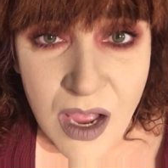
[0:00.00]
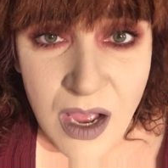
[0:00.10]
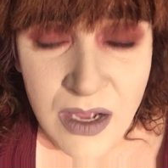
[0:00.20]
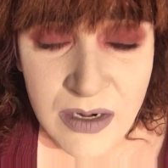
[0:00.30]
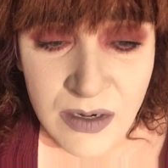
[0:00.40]

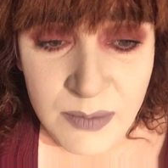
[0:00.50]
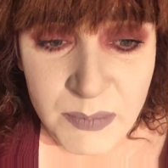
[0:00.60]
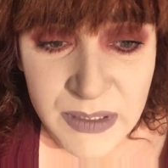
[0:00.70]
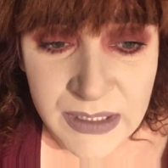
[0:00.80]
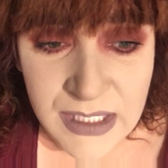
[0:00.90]
on our
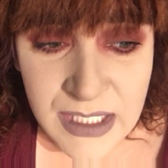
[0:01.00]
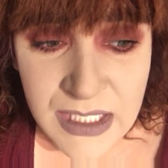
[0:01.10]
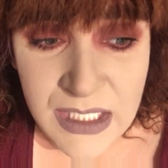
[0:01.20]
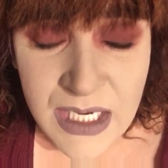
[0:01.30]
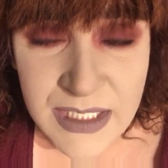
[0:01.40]

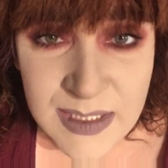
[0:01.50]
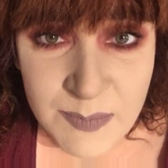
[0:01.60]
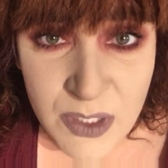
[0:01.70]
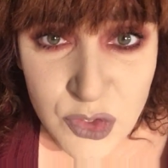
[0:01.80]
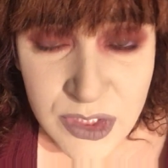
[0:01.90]
ability,
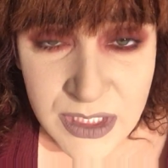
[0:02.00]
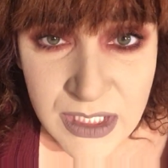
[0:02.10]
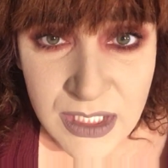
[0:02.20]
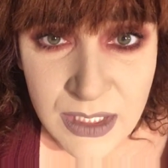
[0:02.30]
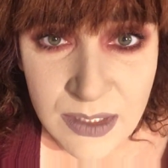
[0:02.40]

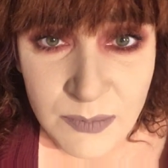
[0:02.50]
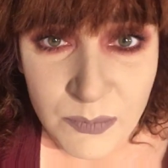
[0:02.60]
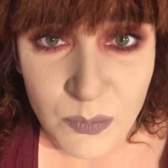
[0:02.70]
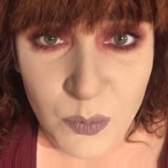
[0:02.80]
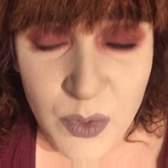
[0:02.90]
especially
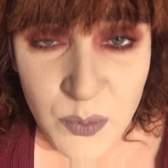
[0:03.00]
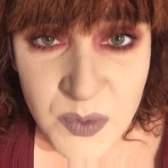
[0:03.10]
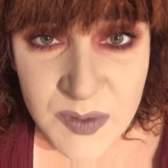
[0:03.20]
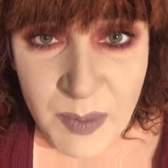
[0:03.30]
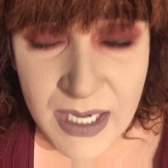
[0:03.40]
with
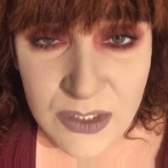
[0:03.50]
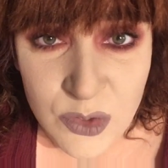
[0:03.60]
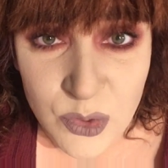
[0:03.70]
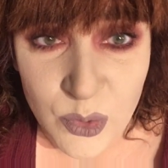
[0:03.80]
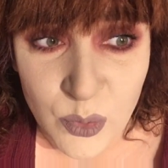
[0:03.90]
respect
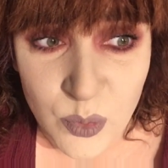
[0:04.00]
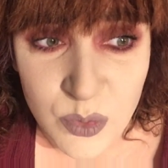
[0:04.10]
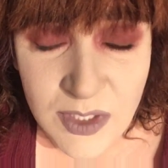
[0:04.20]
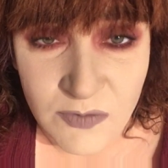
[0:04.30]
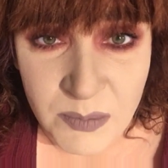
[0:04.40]
to
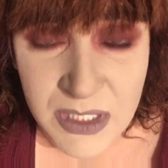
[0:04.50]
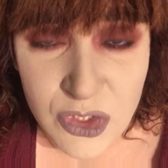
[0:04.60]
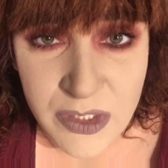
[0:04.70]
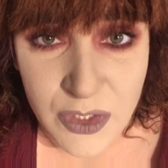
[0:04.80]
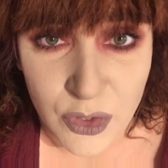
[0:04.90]

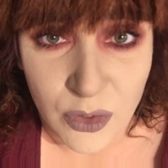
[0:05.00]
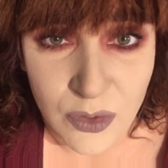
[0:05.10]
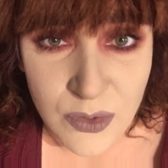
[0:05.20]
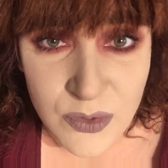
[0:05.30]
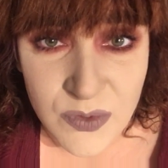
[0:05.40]
defamation that
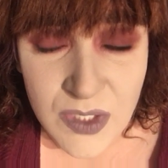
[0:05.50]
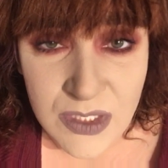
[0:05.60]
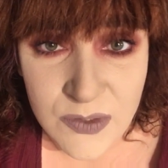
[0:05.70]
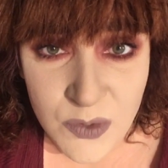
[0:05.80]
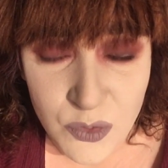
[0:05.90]
occurs
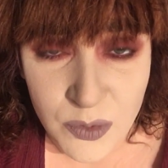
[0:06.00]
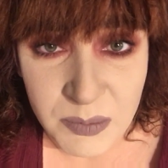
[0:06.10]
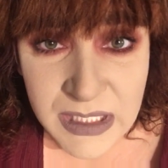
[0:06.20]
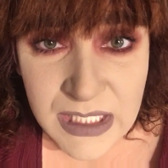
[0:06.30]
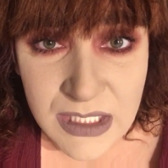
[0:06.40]
on social
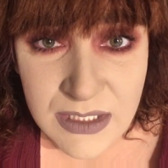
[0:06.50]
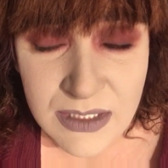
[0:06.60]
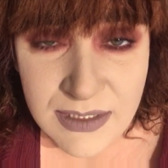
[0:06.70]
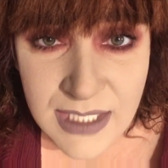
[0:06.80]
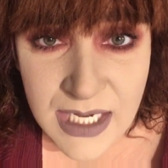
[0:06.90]
media
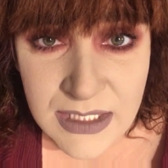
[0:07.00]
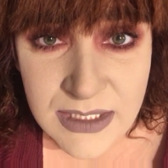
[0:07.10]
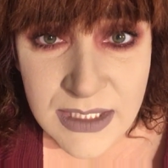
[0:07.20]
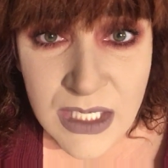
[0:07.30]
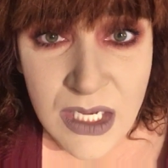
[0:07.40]

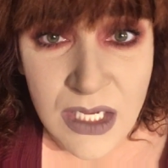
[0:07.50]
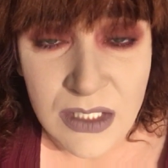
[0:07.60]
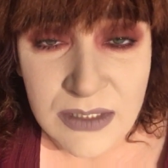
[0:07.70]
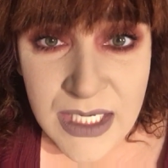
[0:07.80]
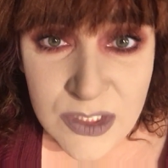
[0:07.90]
sites
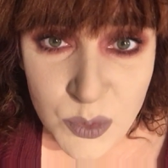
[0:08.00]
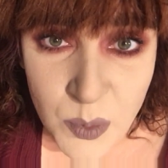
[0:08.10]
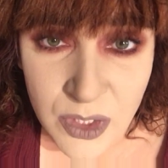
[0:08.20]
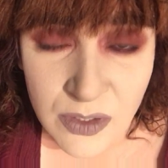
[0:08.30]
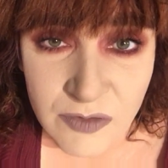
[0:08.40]
like
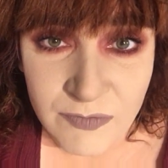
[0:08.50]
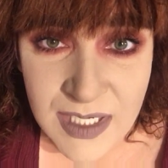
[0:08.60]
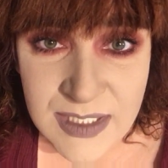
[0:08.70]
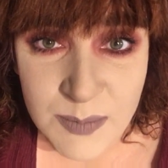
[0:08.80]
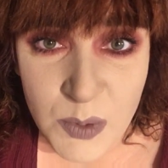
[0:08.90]
Twitter and
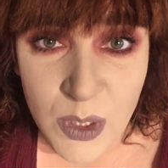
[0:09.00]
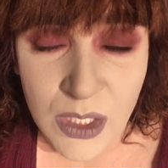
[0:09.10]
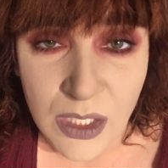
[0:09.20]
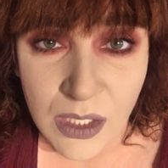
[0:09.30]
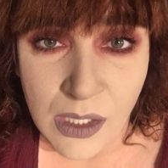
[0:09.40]

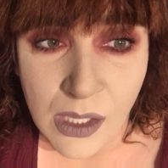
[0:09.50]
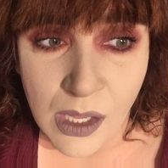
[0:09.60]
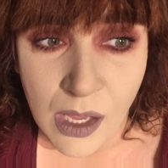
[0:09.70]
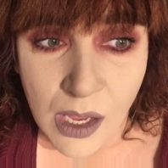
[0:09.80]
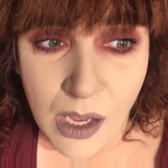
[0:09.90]
Facebook.
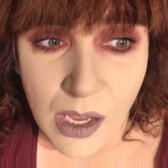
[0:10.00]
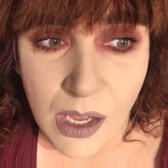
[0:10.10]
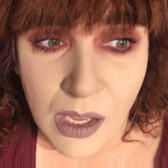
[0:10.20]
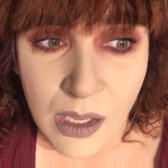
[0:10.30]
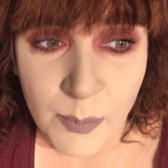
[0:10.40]

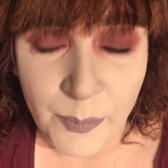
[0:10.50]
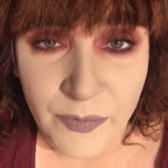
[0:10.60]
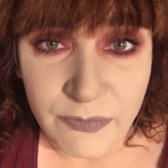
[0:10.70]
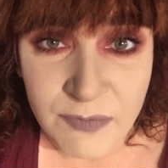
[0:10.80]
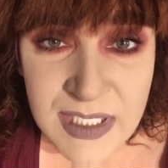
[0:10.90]
Um,
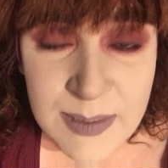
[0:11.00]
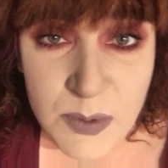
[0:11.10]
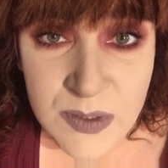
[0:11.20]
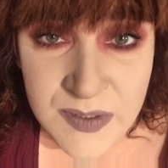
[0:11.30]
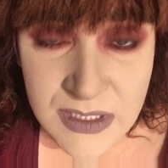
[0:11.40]

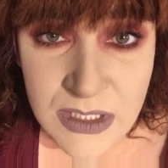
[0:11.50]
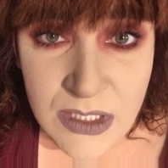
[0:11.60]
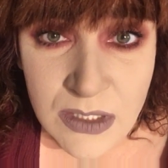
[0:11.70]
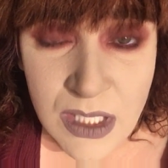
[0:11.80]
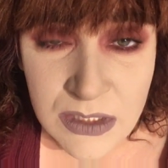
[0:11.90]
Facebook
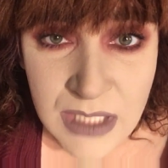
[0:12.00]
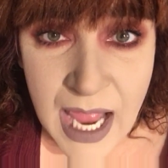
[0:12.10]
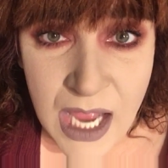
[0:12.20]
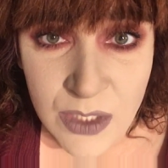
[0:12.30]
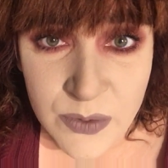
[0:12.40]
still
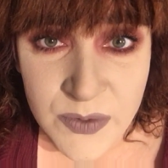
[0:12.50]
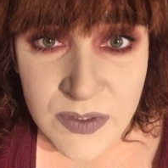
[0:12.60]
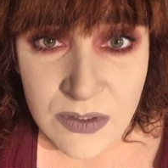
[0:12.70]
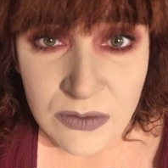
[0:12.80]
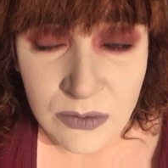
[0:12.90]

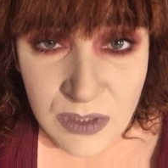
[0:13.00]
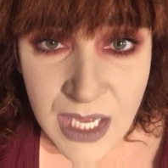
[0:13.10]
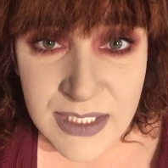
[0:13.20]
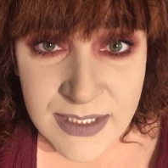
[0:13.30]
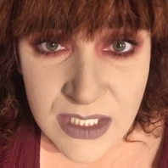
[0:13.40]
allows
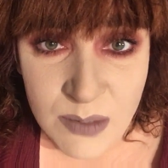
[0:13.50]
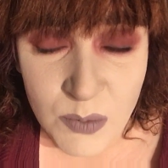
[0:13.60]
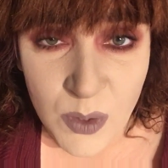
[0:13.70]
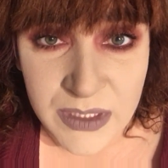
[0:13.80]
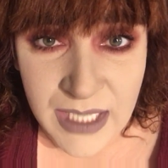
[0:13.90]
Lolade
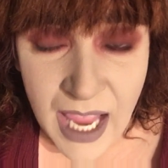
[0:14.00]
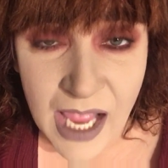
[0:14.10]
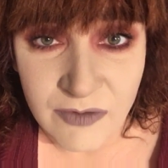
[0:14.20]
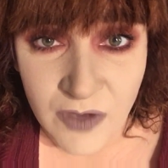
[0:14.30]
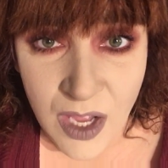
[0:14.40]
Siyonbola to
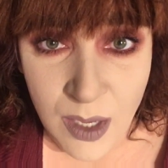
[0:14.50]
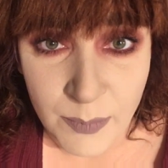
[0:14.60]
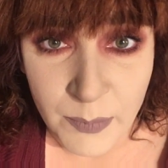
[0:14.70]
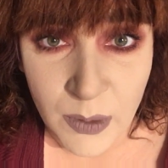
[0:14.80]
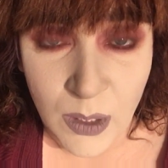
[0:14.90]
have up